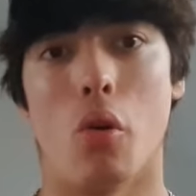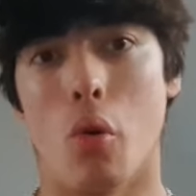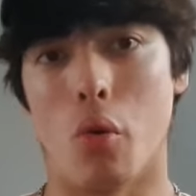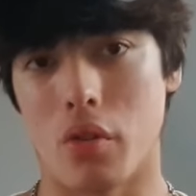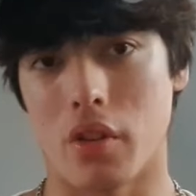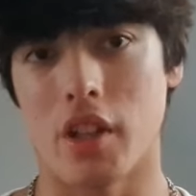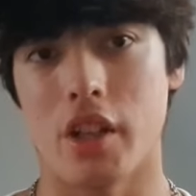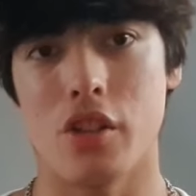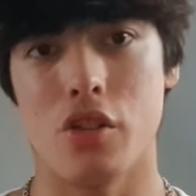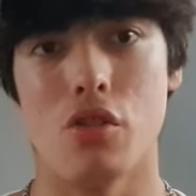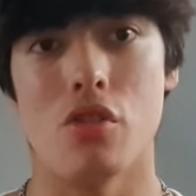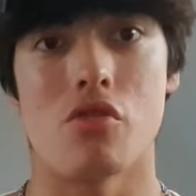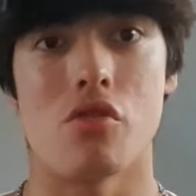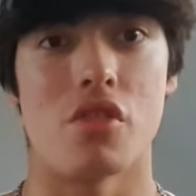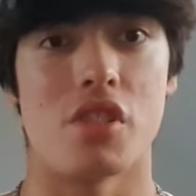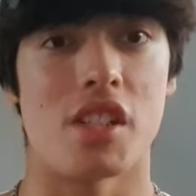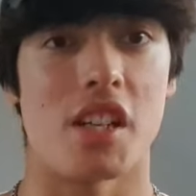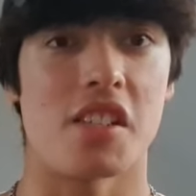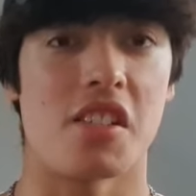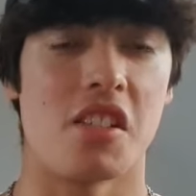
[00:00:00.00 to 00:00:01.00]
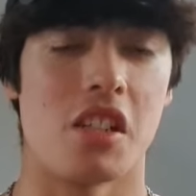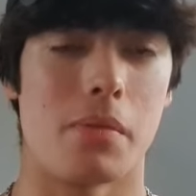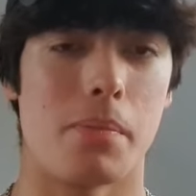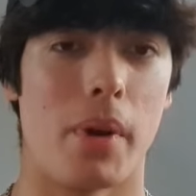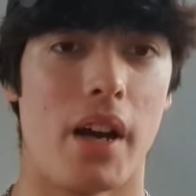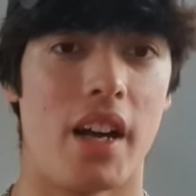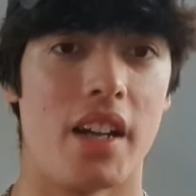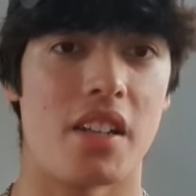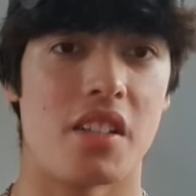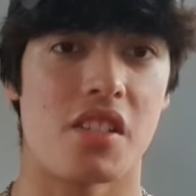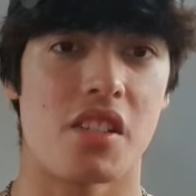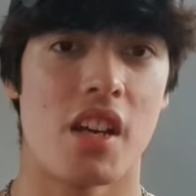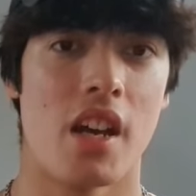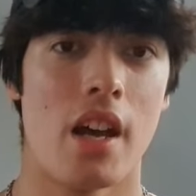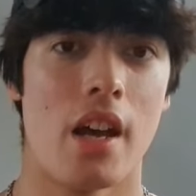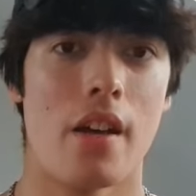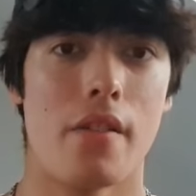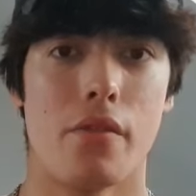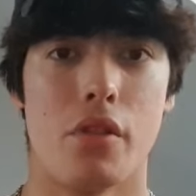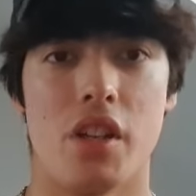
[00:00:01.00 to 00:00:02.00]
only use resistance bands
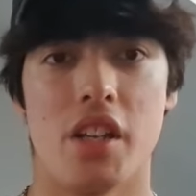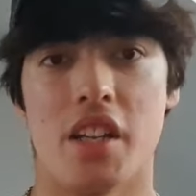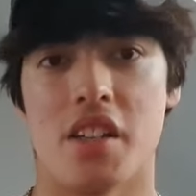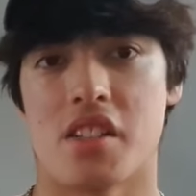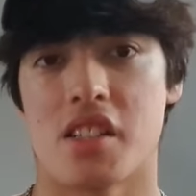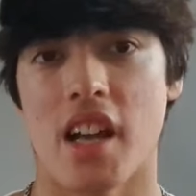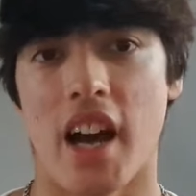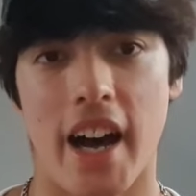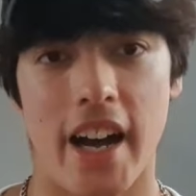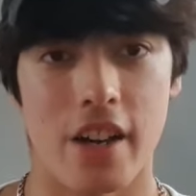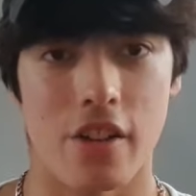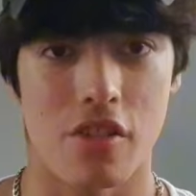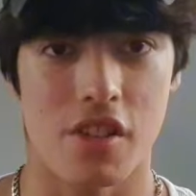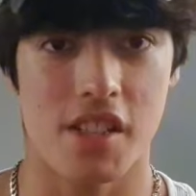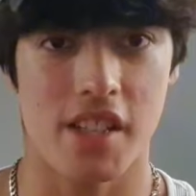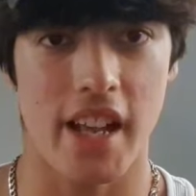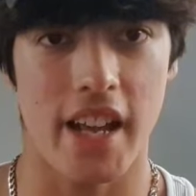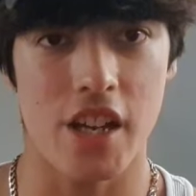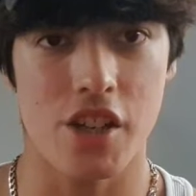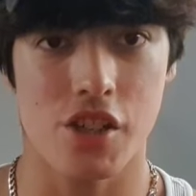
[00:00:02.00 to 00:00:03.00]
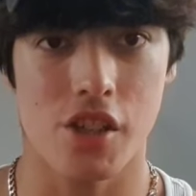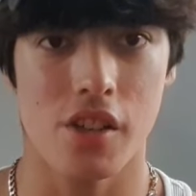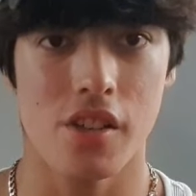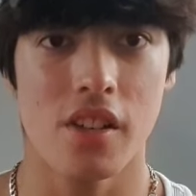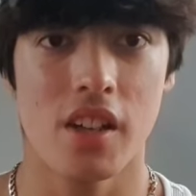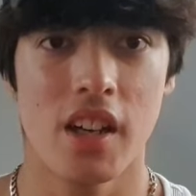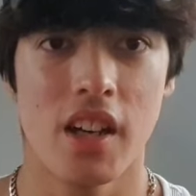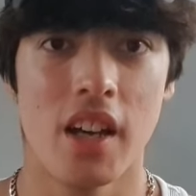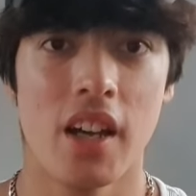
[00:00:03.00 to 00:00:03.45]
for the entire session,